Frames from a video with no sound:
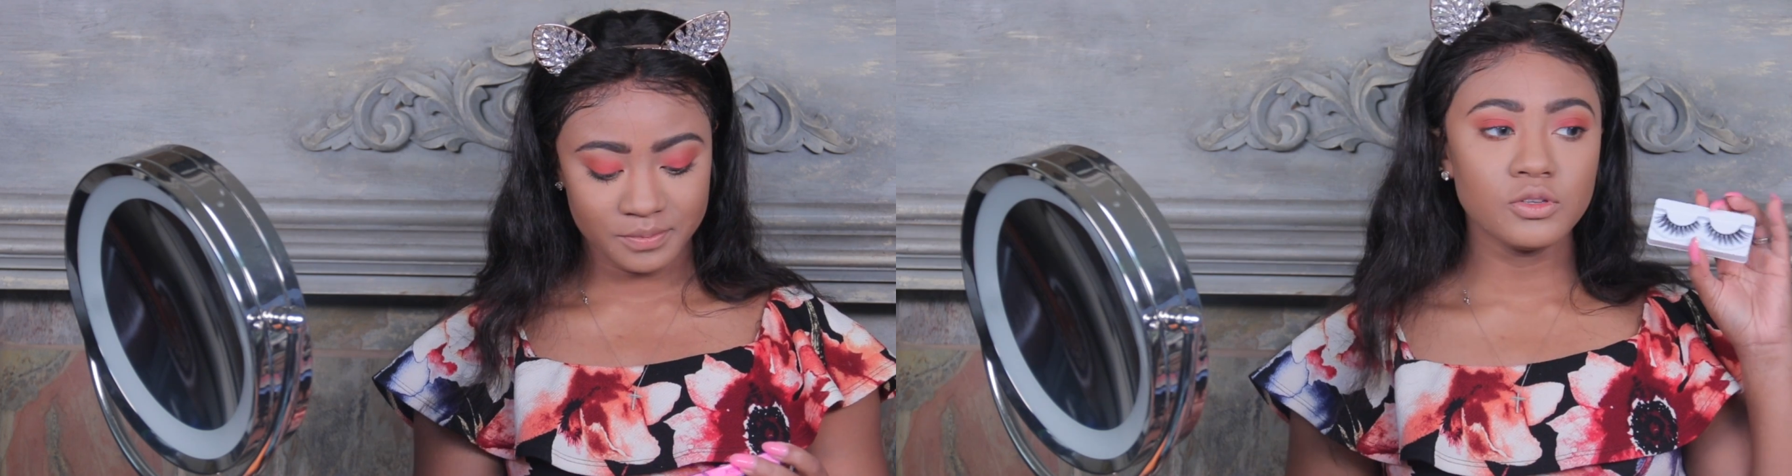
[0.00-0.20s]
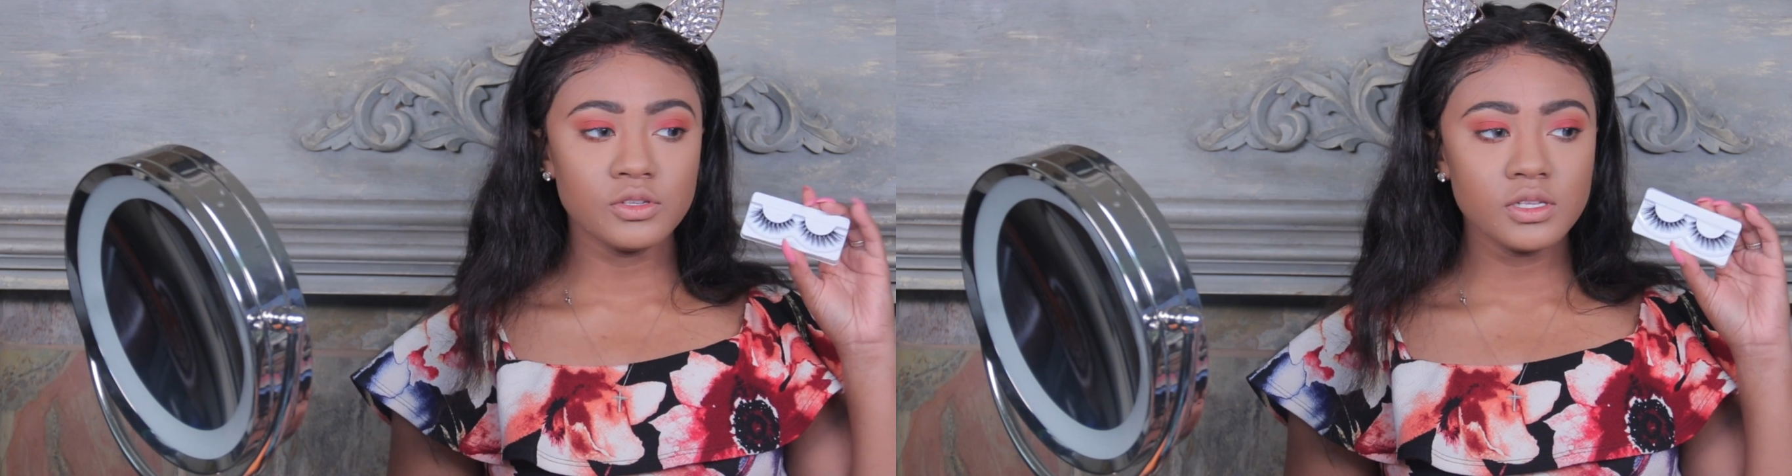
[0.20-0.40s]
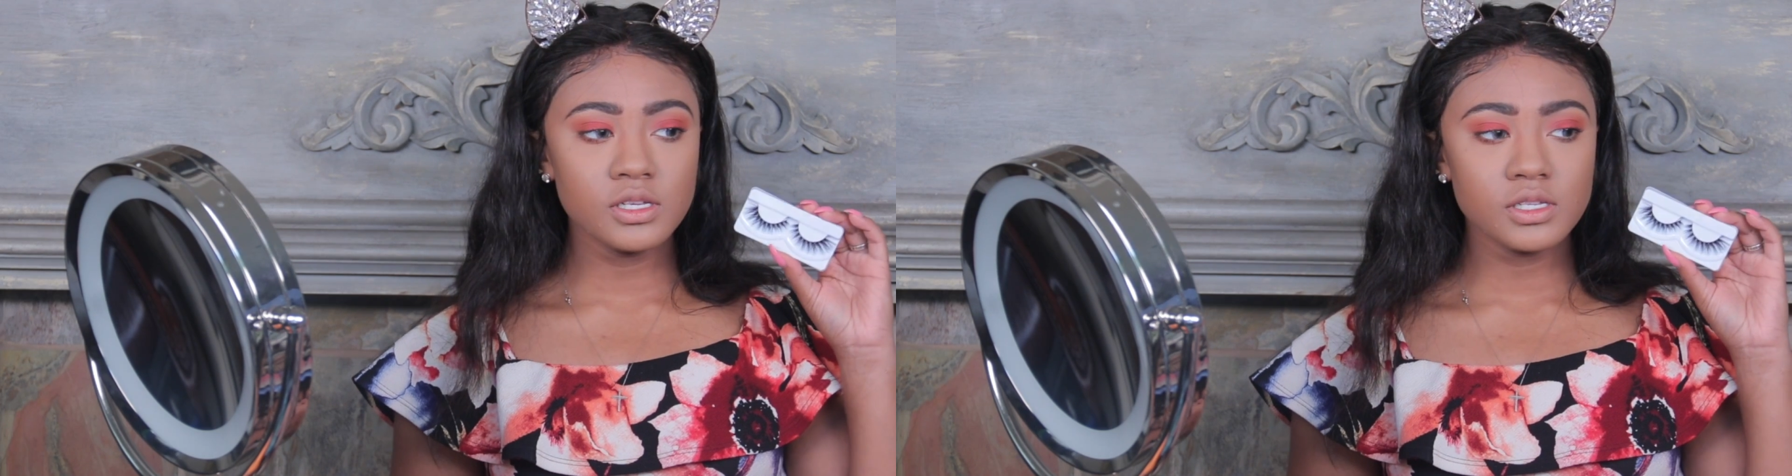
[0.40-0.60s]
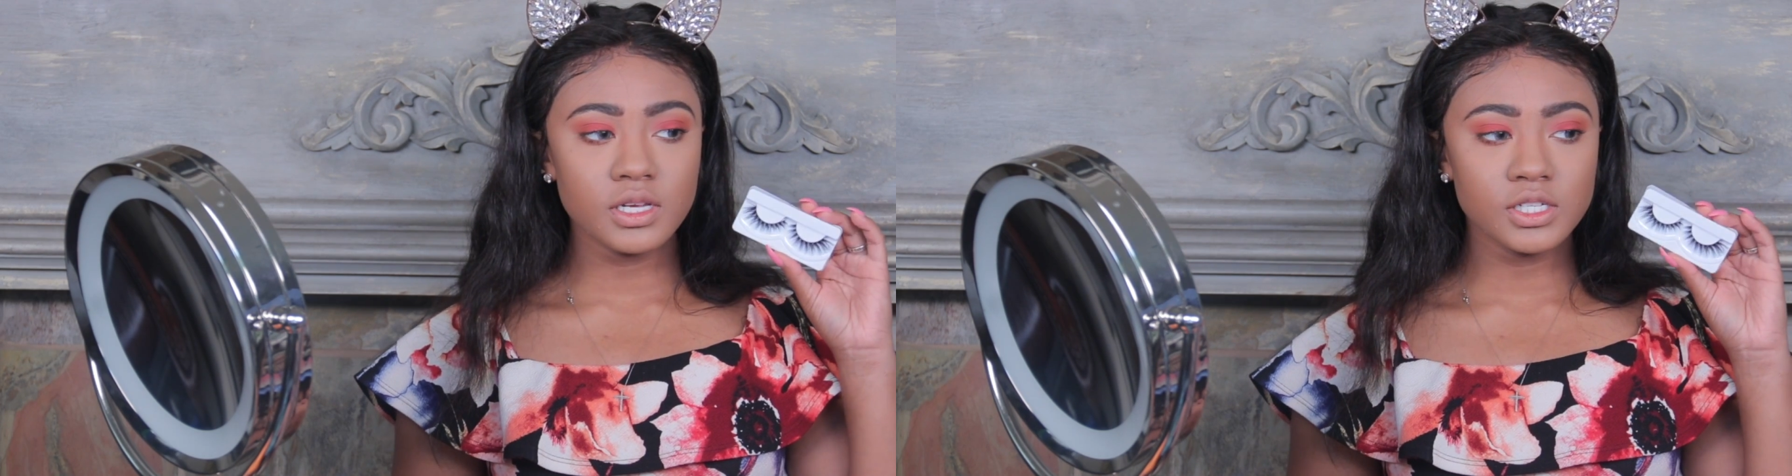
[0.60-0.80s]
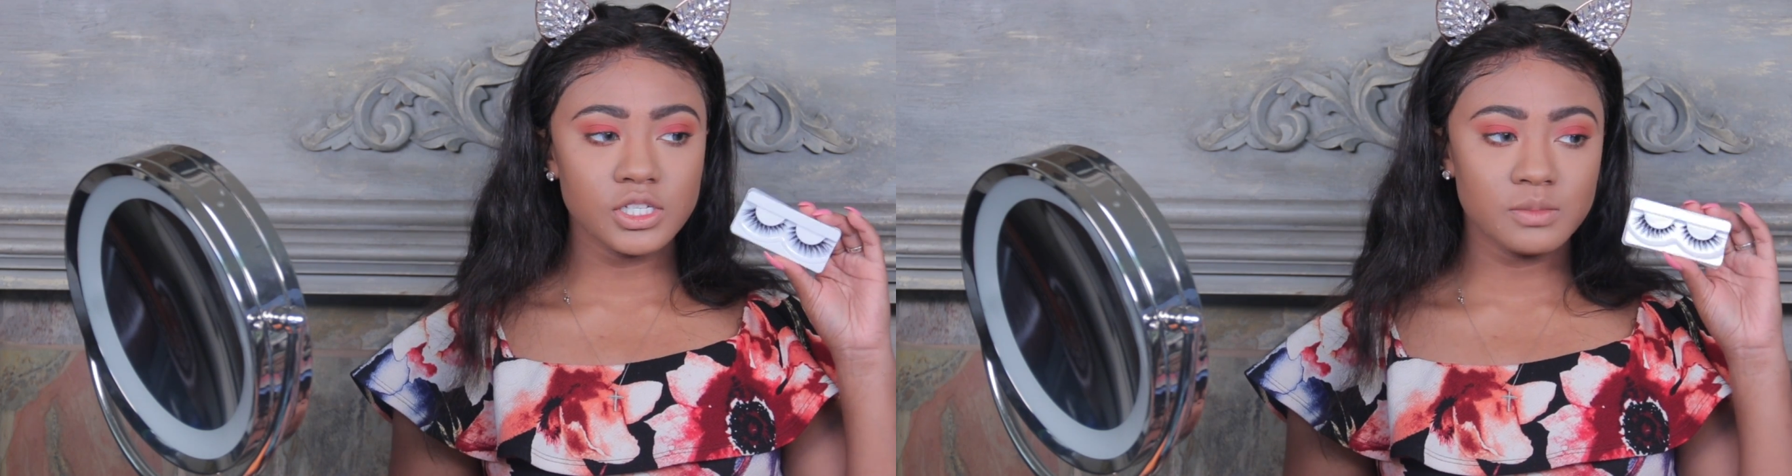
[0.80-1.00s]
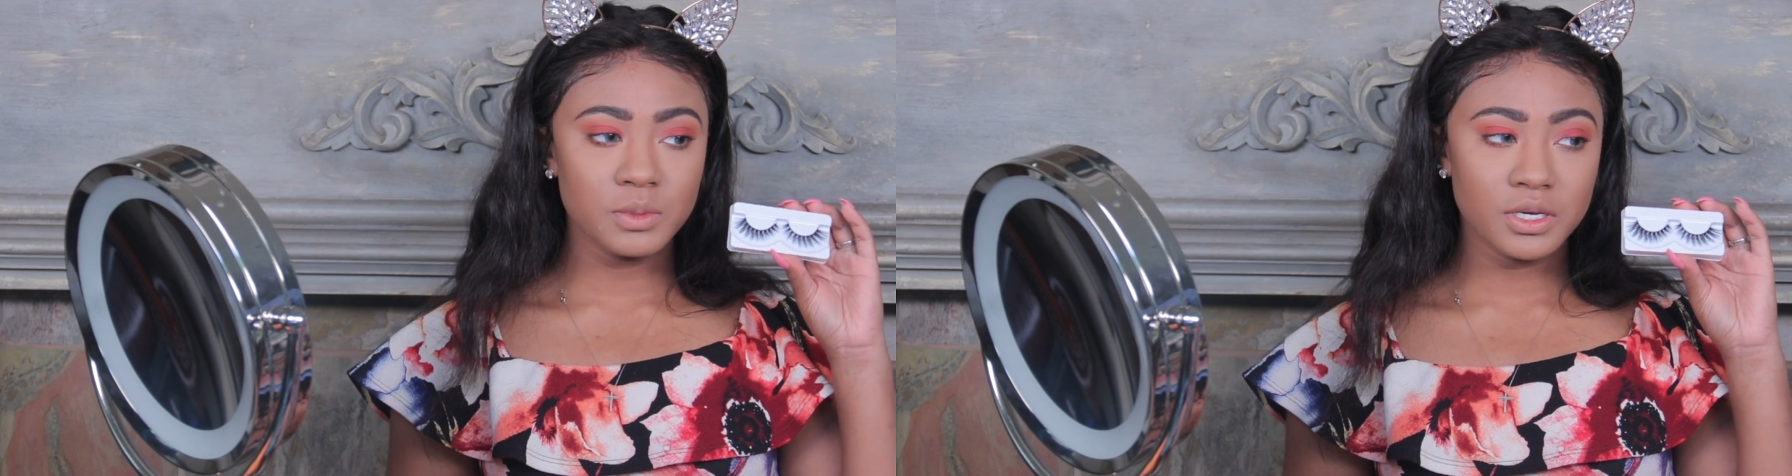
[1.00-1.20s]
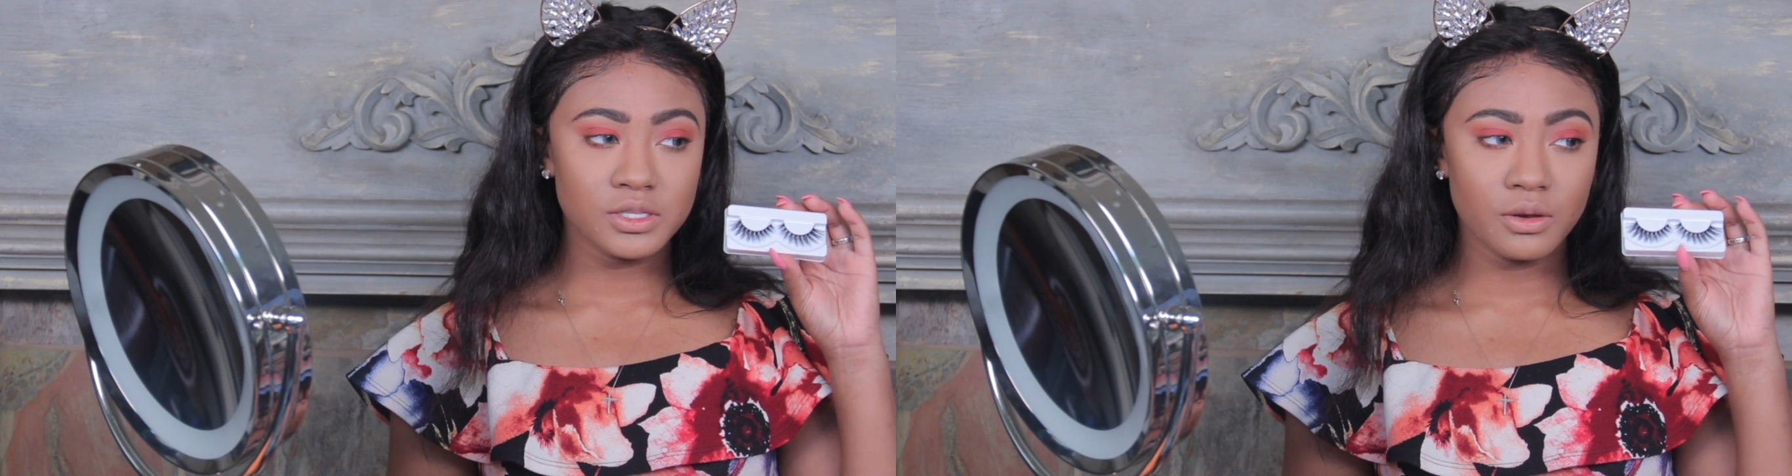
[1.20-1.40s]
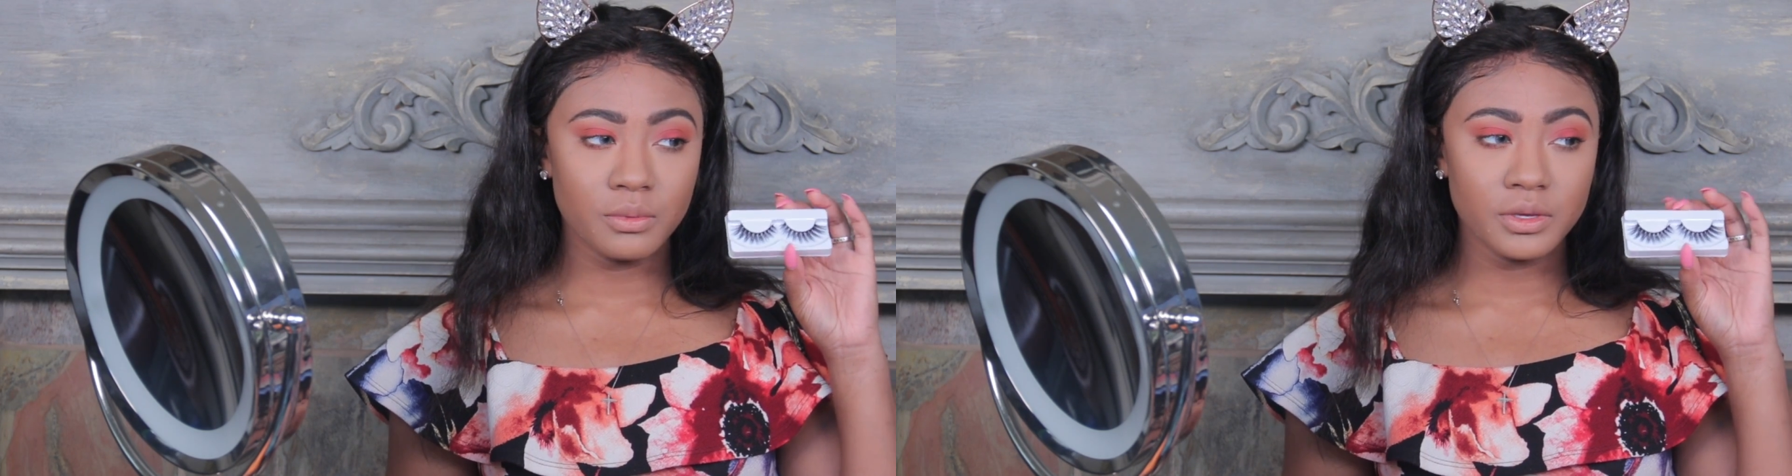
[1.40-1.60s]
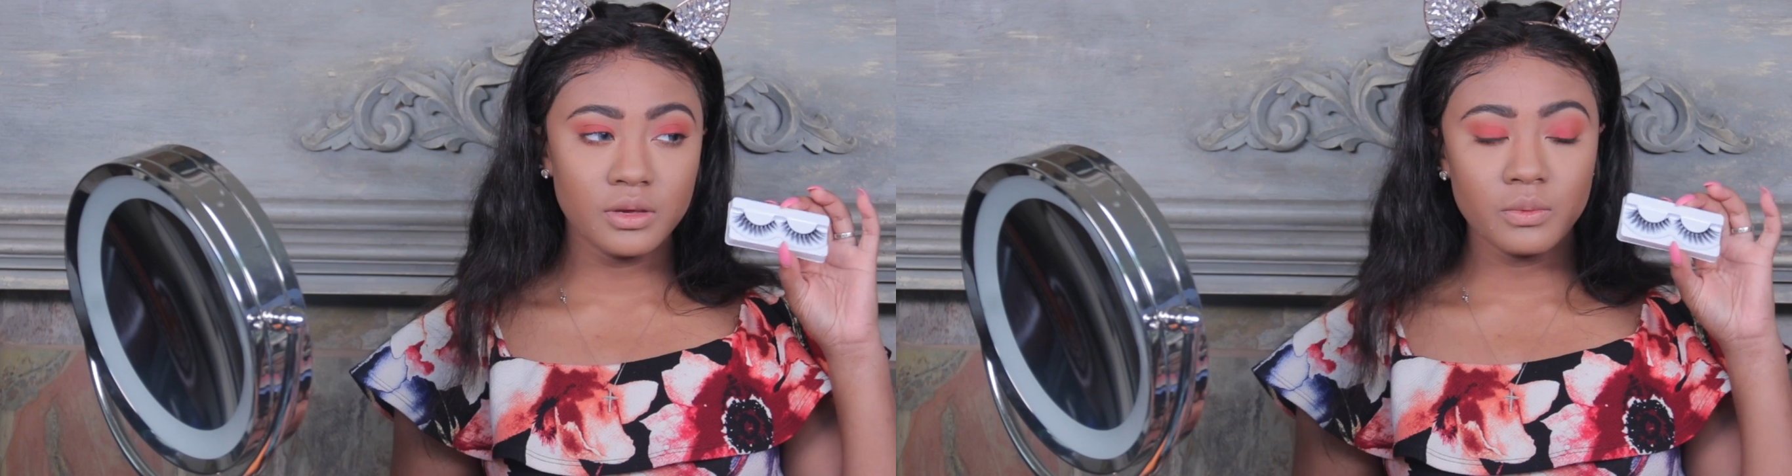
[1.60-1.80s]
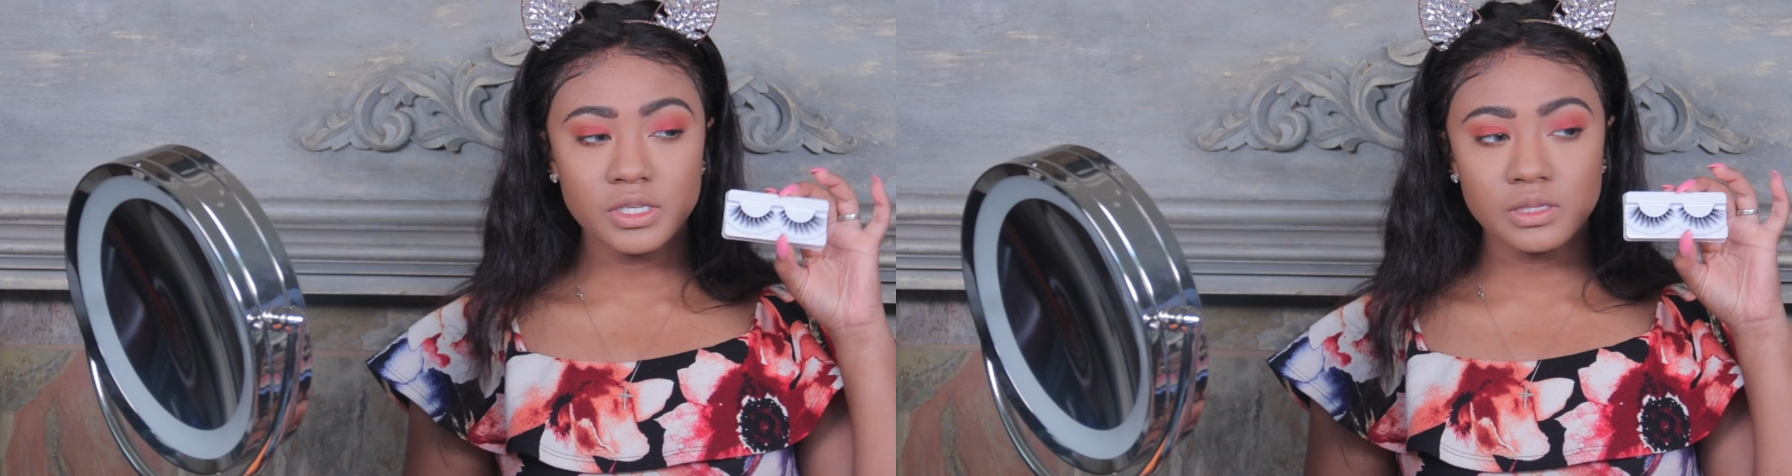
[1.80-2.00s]
I'm using these lashes because they're
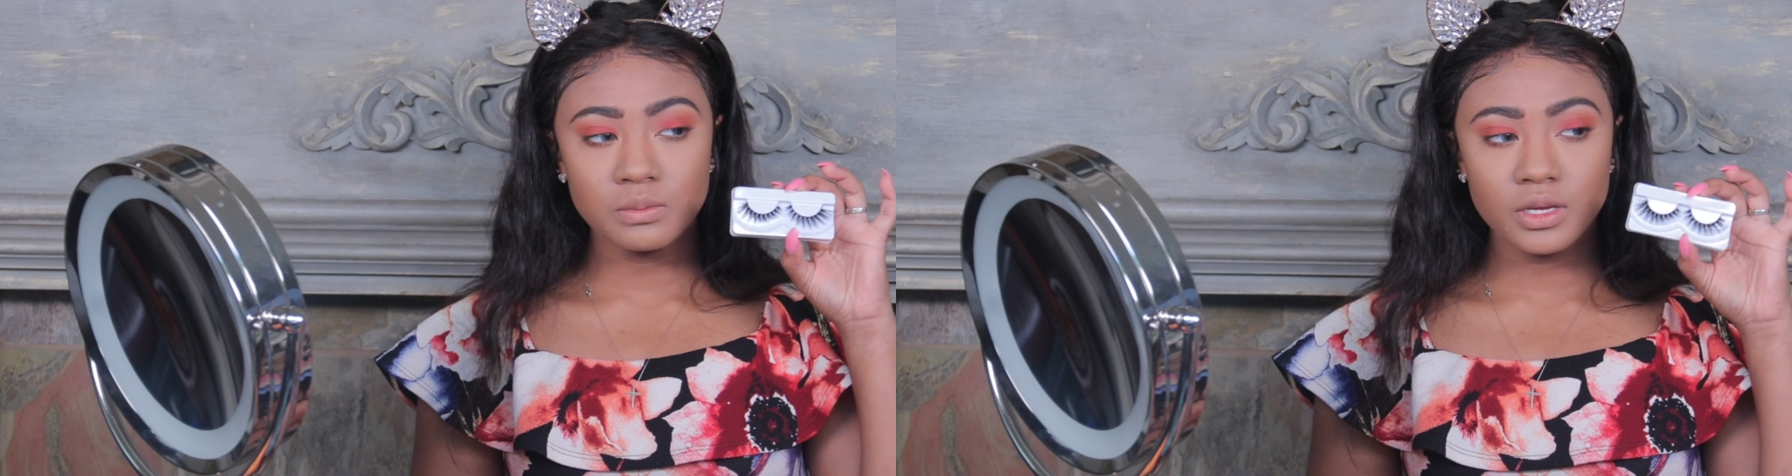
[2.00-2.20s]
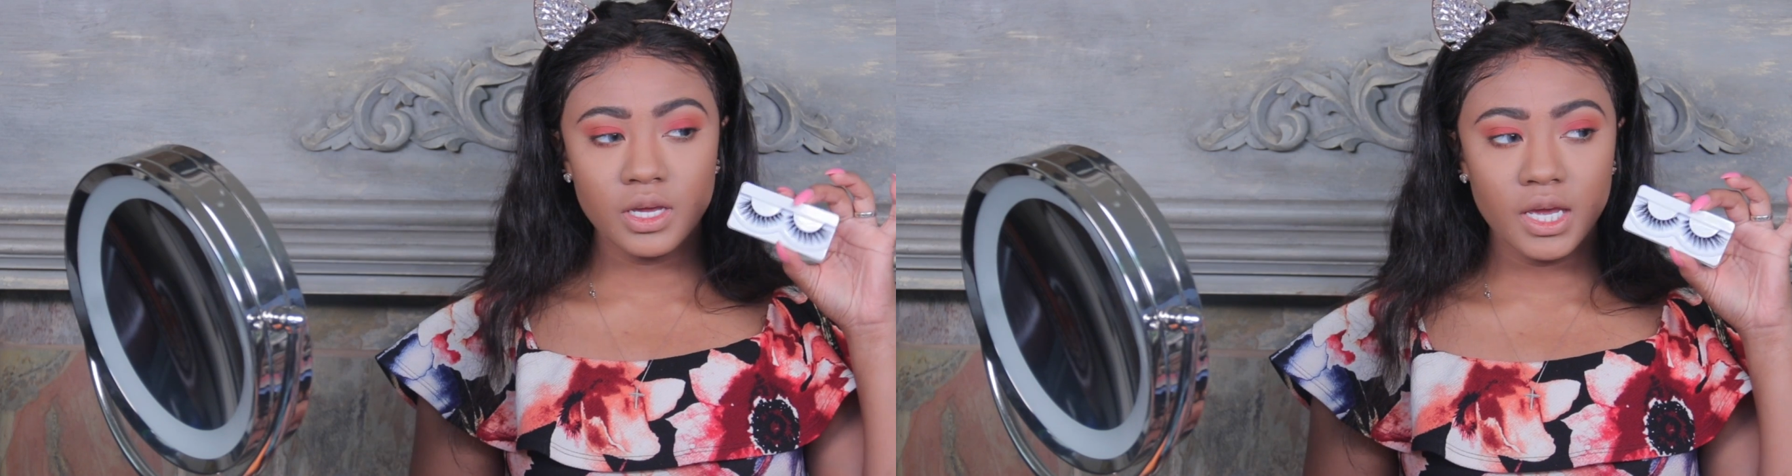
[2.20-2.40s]
really wispy,